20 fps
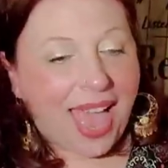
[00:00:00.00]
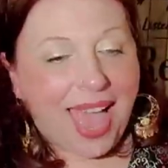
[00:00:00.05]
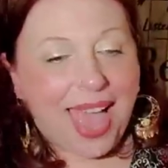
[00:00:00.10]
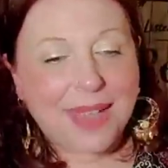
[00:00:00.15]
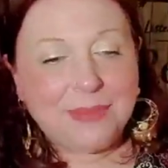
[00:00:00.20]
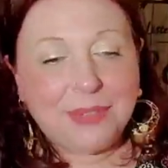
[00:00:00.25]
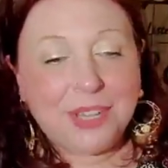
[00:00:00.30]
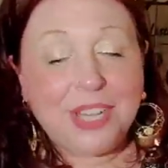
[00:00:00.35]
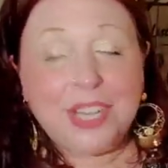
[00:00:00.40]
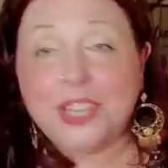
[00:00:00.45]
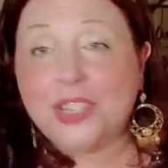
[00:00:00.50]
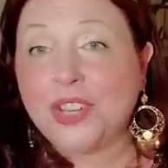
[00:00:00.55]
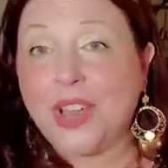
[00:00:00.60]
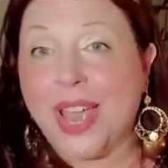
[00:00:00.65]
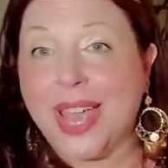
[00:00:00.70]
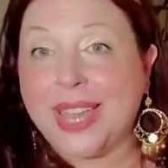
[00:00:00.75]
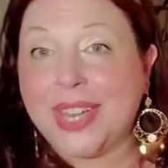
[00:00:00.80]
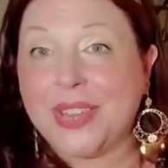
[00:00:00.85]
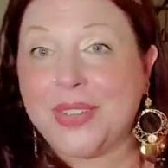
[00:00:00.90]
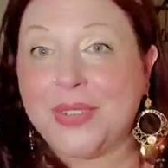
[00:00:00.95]
I'm gonna
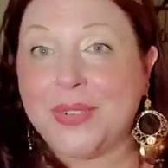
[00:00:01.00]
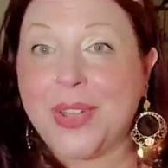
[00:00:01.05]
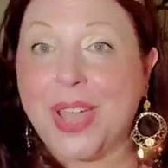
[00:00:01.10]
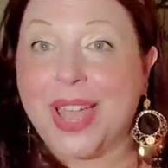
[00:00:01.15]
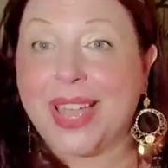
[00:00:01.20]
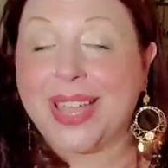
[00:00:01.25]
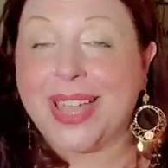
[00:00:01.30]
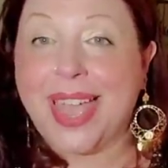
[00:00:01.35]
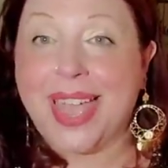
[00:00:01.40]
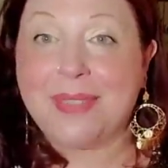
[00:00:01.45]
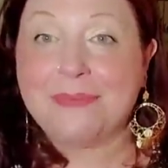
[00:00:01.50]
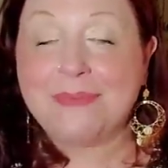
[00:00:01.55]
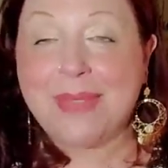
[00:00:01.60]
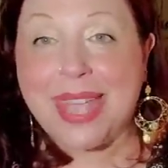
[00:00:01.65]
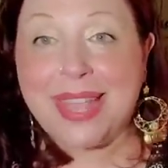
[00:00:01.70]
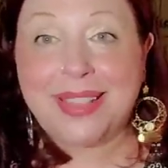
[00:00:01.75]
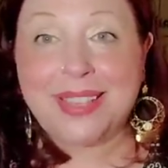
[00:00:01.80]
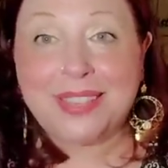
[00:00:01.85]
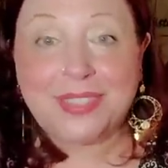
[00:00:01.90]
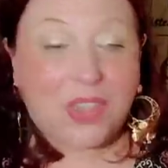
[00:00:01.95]
try to
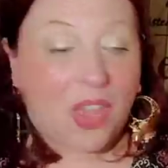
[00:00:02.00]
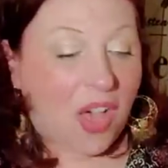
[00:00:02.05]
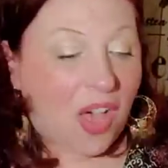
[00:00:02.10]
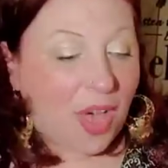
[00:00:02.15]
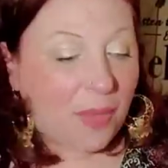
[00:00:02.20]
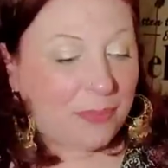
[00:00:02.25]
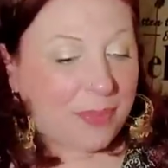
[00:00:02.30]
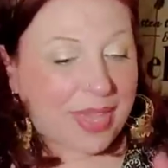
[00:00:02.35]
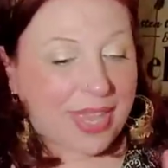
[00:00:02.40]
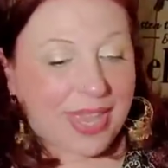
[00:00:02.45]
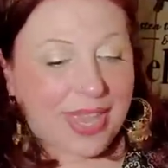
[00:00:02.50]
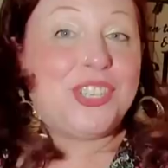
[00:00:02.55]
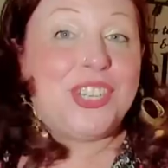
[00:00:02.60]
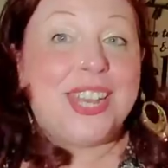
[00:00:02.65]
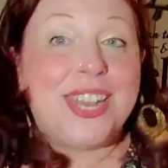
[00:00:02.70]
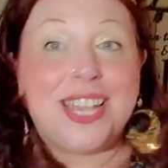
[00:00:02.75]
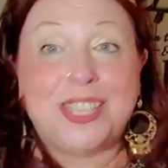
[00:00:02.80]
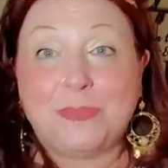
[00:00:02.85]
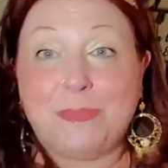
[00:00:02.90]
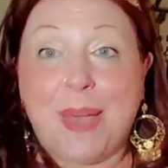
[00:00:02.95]
make this haul be
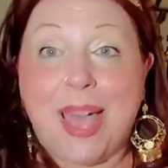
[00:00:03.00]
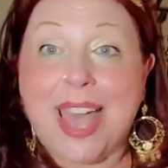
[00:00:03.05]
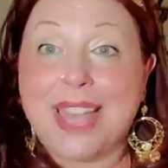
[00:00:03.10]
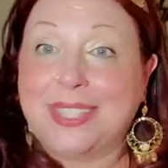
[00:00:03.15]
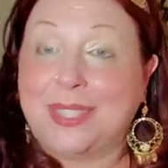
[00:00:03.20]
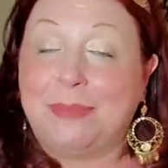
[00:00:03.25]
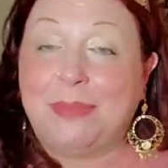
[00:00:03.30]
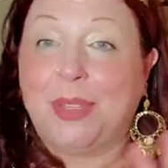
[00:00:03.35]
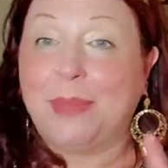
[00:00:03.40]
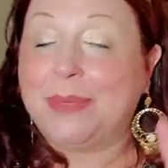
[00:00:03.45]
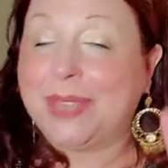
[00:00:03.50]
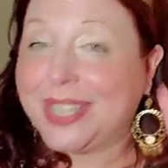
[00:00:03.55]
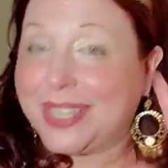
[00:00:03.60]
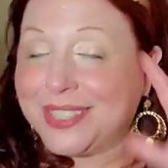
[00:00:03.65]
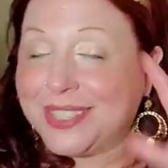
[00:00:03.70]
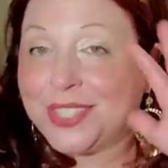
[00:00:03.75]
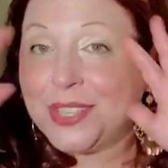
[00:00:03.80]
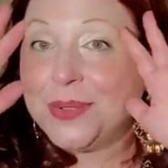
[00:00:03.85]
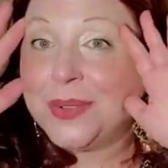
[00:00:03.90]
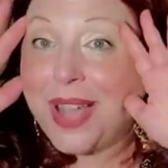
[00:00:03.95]
efficient as possible
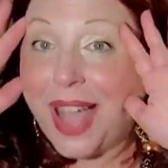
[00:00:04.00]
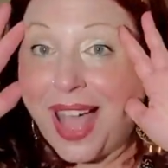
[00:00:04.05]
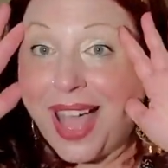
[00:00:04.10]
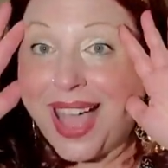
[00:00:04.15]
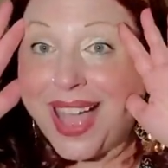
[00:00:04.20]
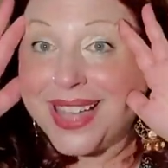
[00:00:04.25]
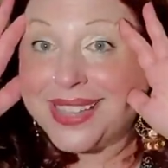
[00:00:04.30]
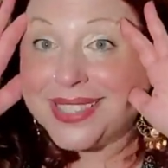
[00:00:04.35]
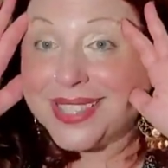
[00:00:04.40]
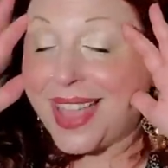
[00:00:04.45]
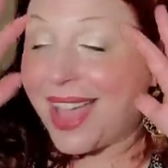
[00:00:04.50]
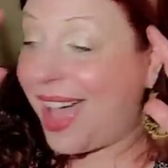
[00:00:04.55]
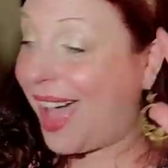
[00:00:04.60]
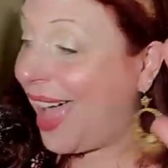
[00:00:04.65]
because you guys,